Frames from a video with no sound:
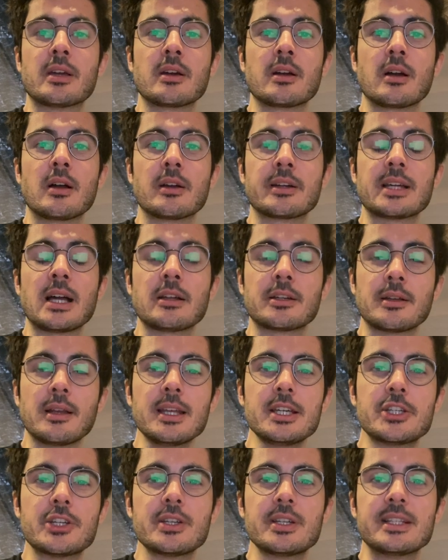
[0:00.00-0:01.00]
uh,
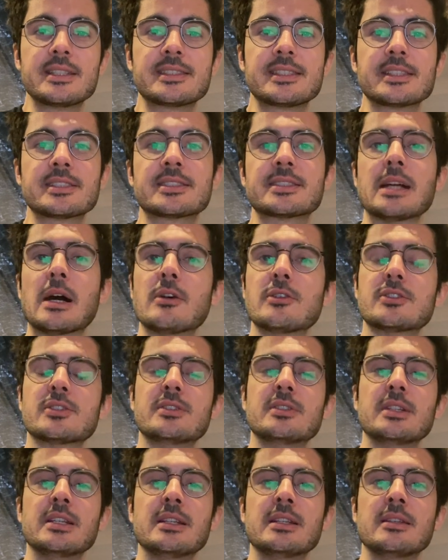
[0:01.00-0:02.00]
calculation, it's
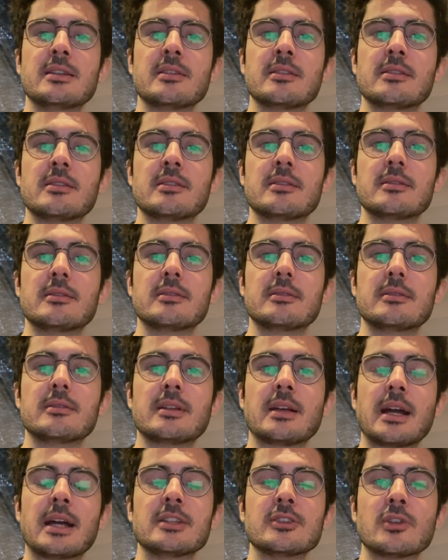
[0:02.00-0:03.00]
6,000 in
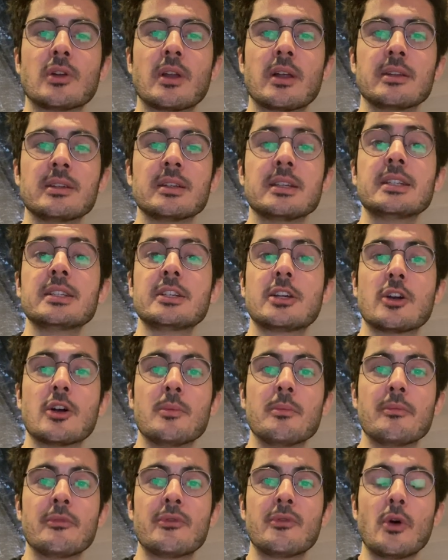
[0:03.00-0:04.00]
rental
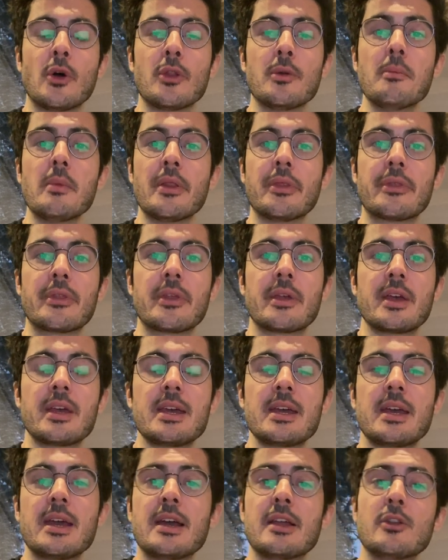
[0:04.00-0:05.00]
income for the month
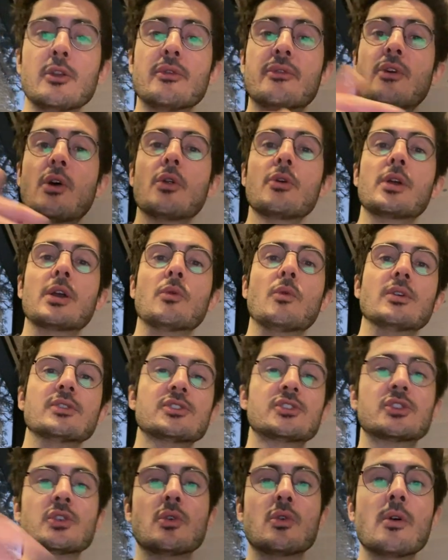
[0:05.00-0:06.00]
and the following one.
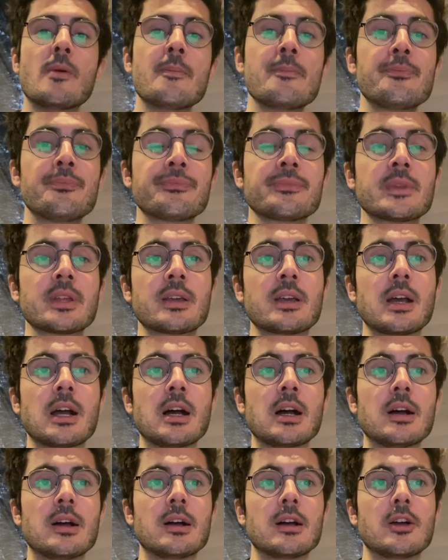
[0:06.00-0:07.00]
So
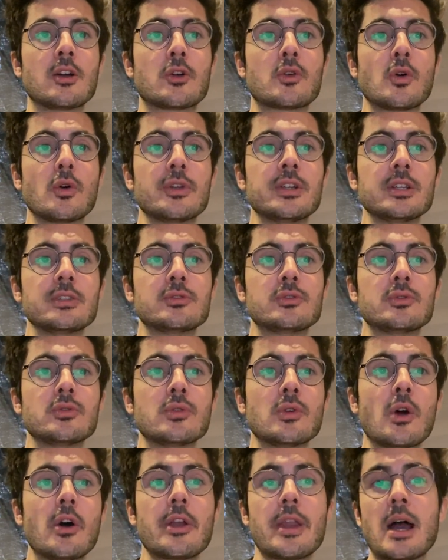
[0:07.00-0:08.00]
uh, according
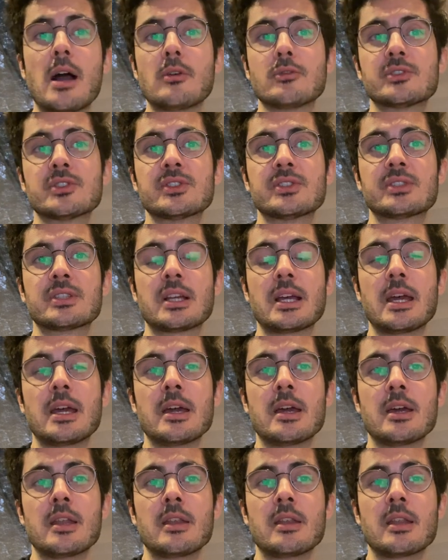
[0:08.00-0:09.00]
to ÖÖD houses,
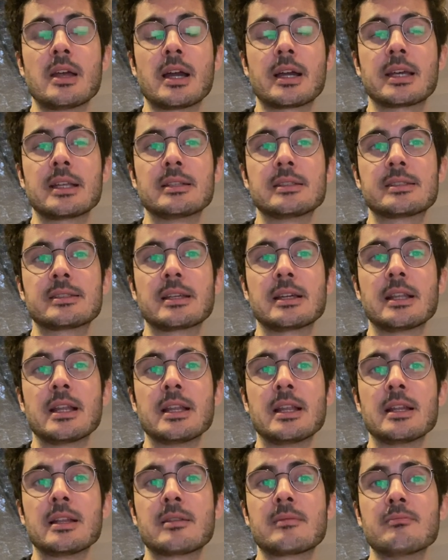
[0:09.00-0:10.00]
and I can say that
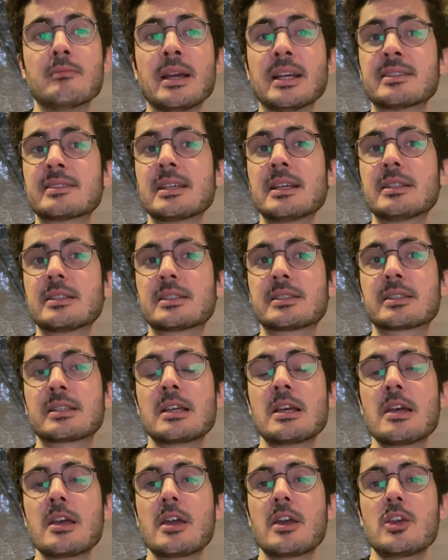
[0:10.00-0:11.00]
it makes sense,
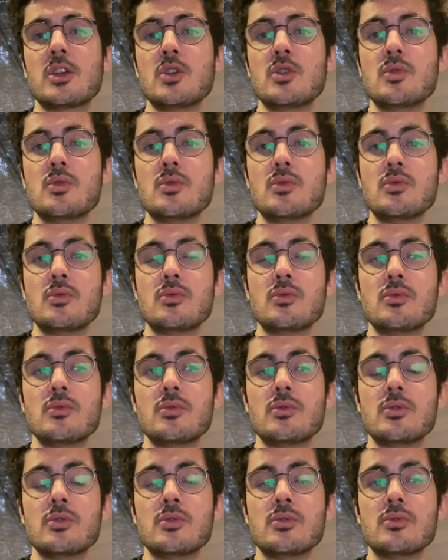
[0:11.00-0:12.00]
you
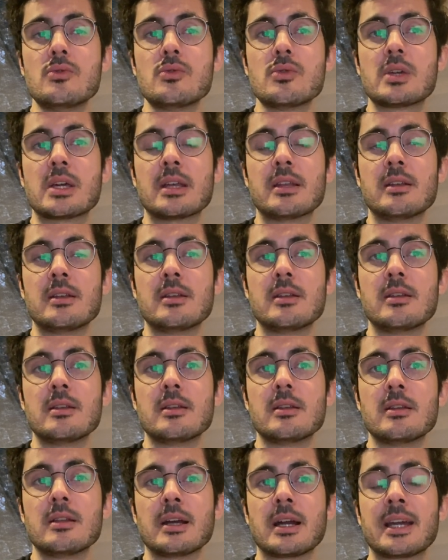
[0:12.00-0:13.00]
you
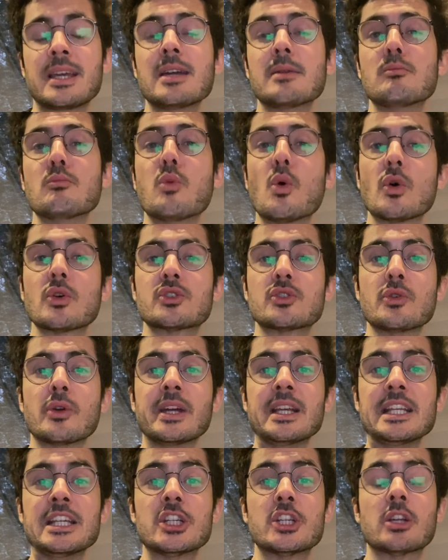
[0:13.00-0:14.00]
can reimburse your
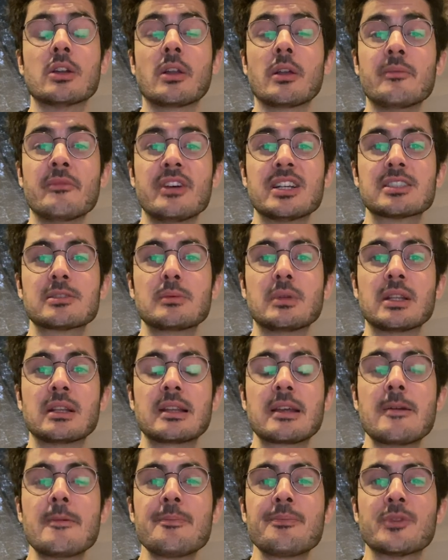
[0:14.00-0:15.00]
initial investment
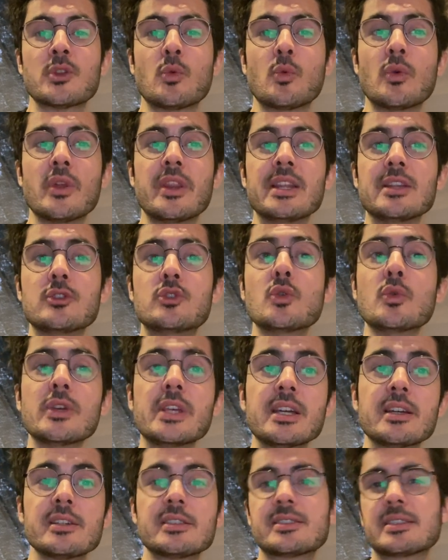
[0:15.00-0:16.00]
within two
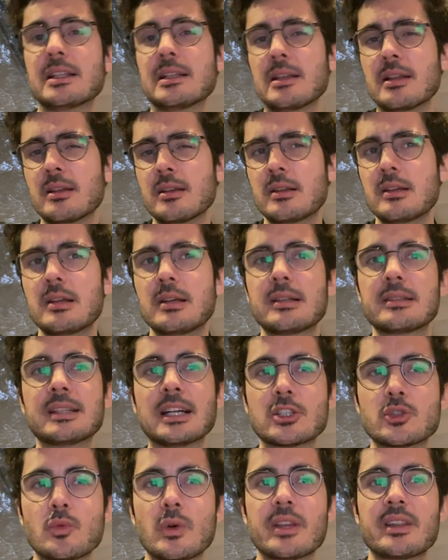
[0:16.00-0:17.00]
years, then
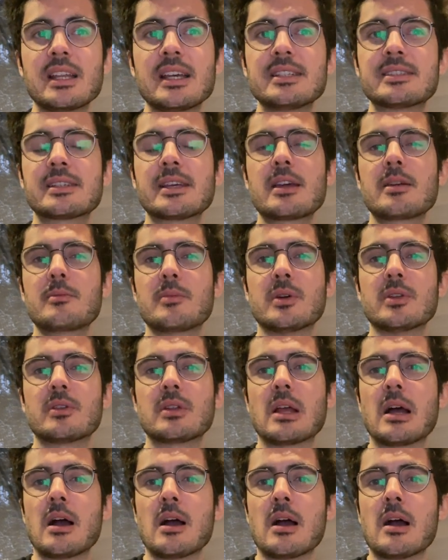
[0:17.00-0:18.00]
that's what they say. But
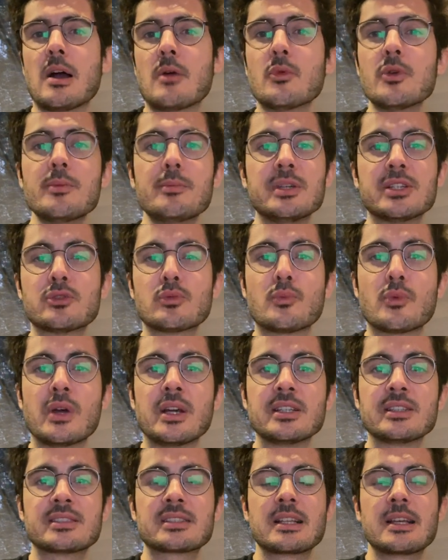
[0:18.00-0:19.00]
I, I wouldn't be
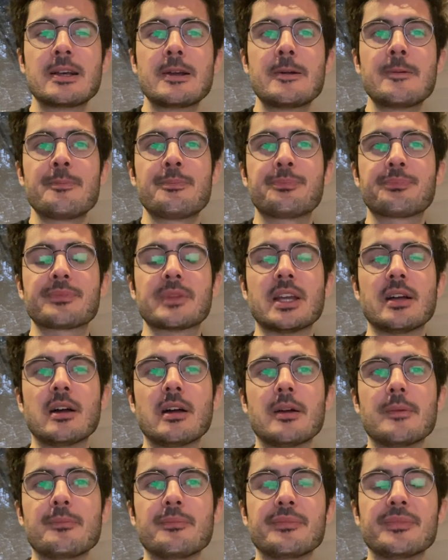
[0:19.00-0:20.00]
surprised
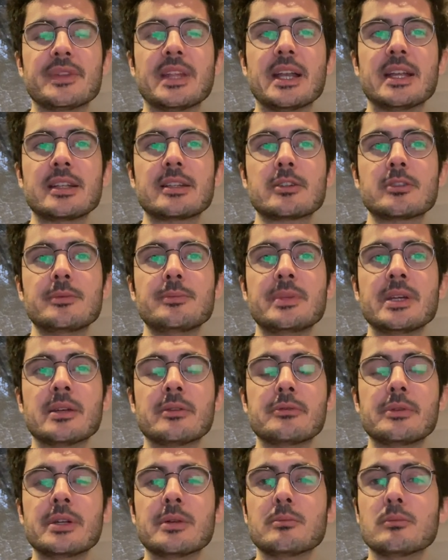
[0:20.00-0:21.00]
um, that it could be a
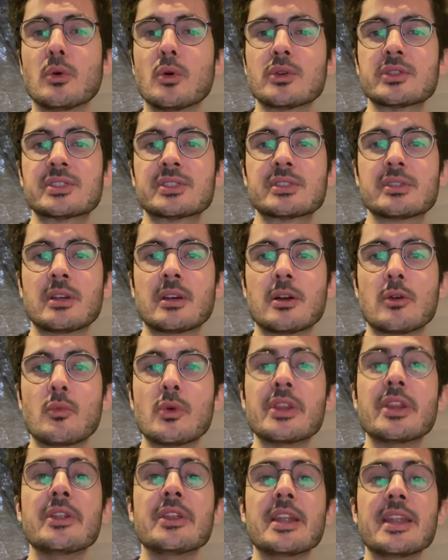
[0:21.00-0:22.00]
uh,
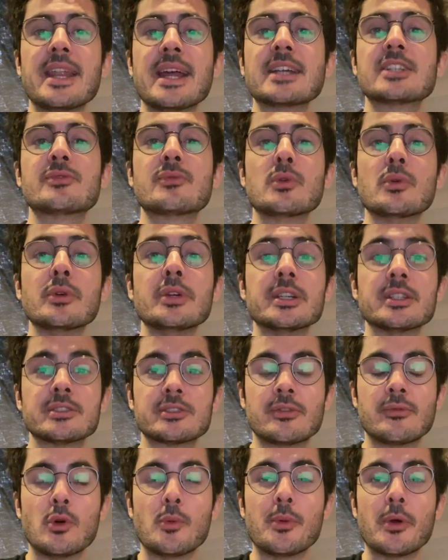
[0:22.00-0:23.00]
within the next few years
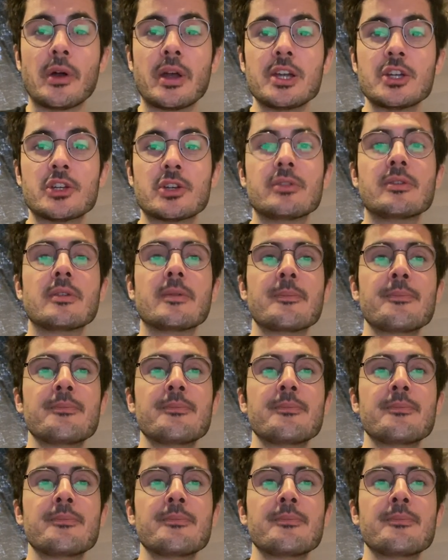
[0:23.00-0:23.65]
of operation.